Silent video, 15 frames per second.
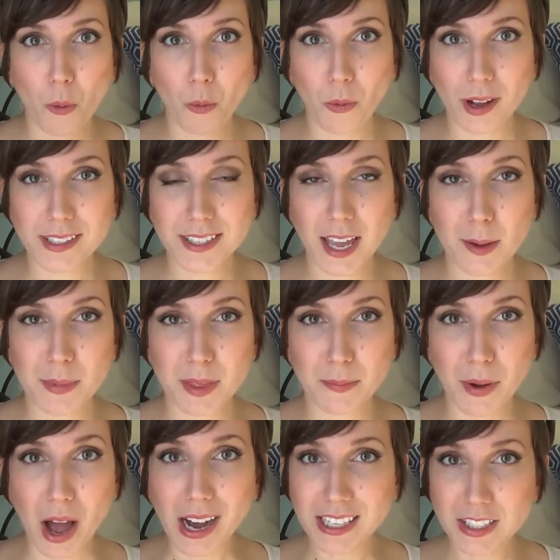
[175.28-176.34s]
what came in the
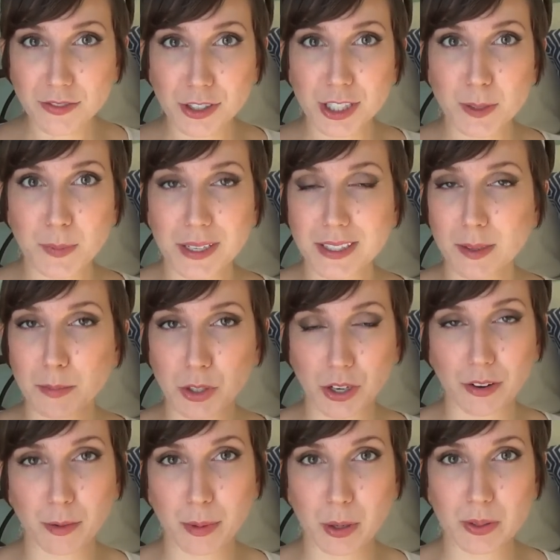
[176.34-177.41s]
box first because I'm sure
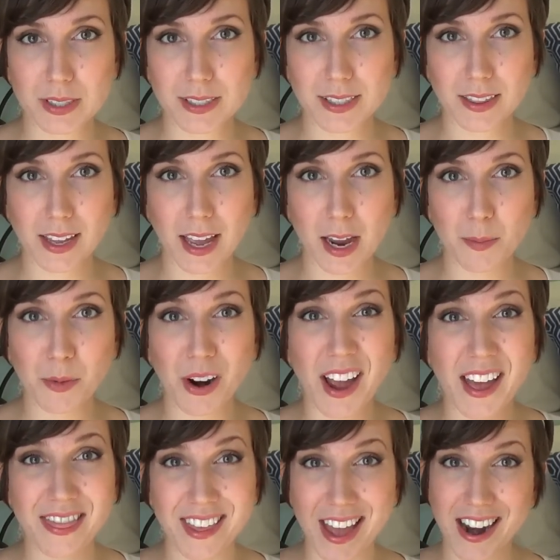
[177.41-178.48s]
everybody wants to see the camera,
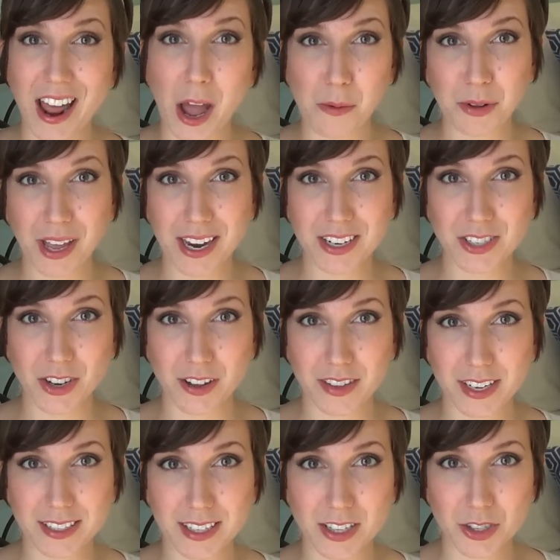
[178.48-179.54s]
and then I will get into all
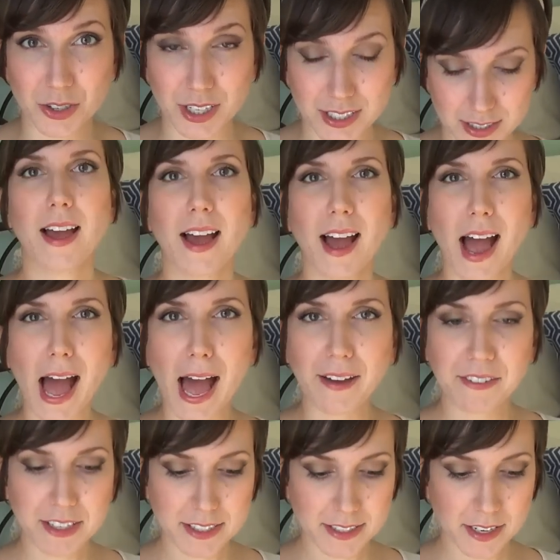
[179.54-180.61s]
the accessories.
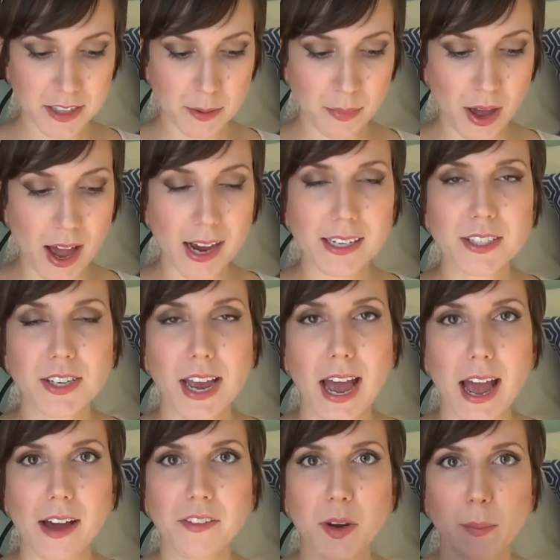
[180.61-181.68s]
Obviously in the box you
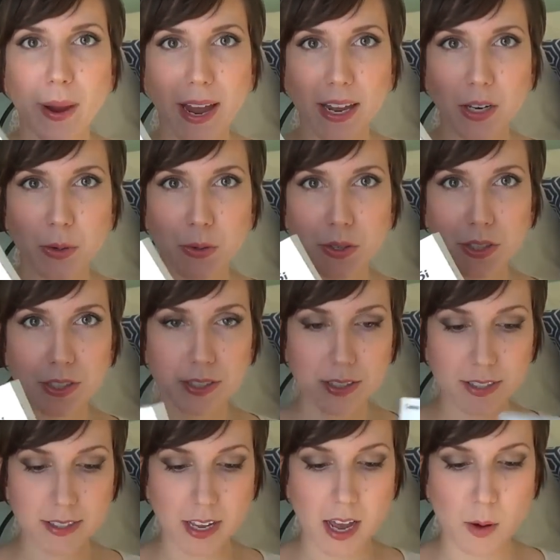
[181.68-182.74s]
have your
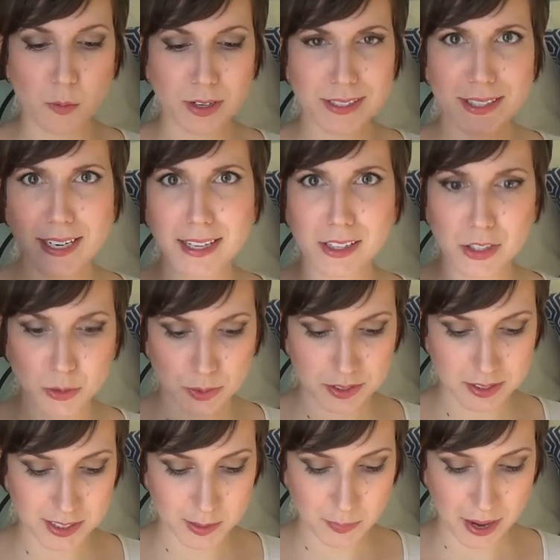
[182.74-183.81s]
manuals, one's in English,
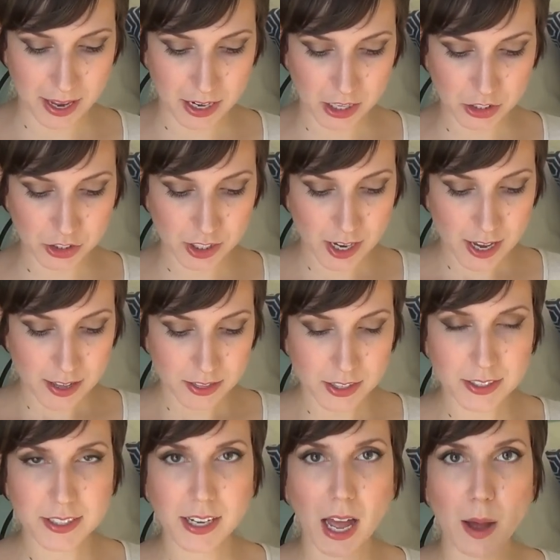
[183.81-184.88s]
one's in Spanish.
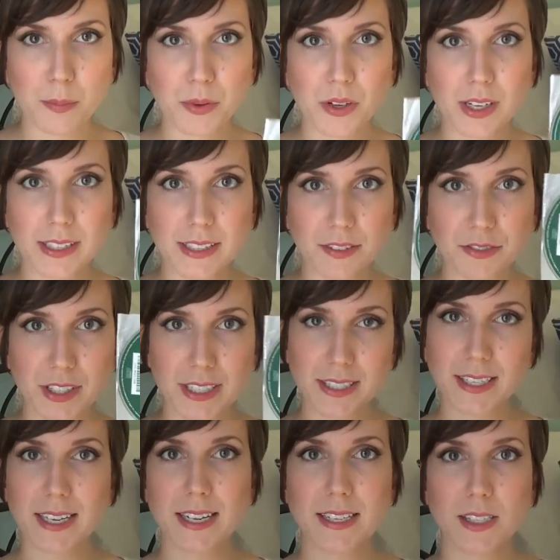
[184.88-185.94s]
There's a couple of different
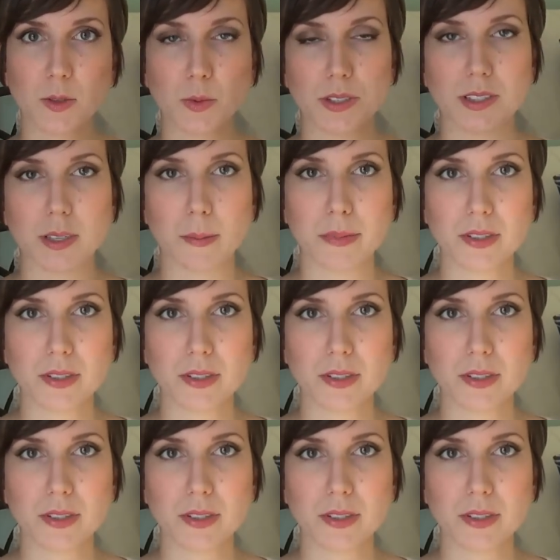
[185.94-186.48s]
discs with some